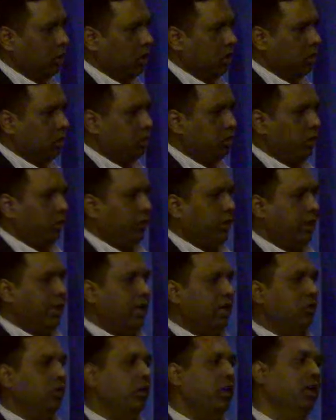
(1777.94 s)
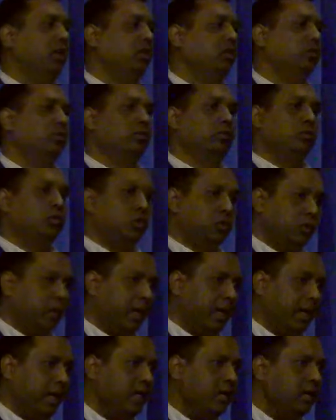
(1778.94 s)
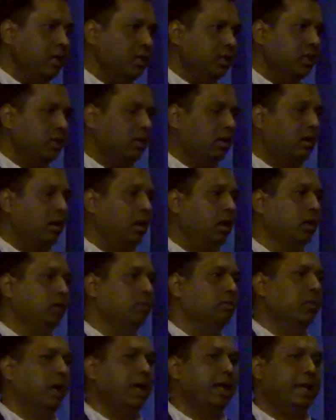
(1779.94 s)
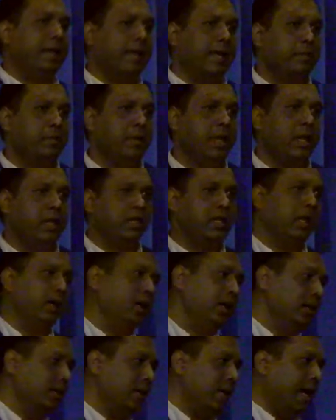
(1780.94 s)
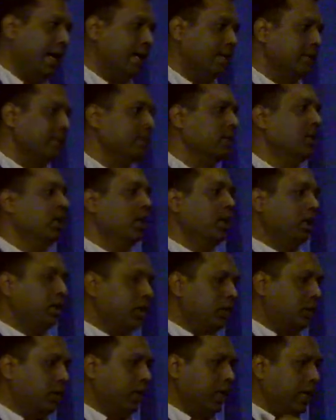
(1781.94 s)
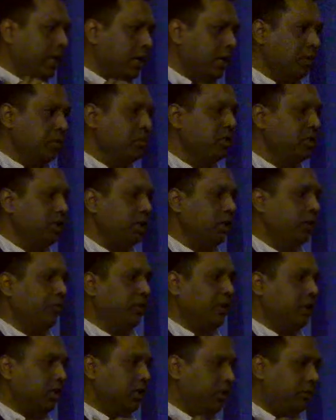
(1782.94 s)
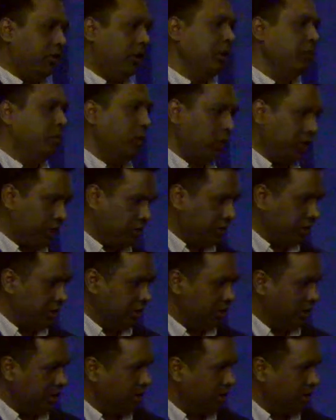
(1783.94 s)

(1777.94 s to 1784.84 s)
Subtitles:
So it will calculate, do I need heater, or my ambient air has good EMC with the drying potential.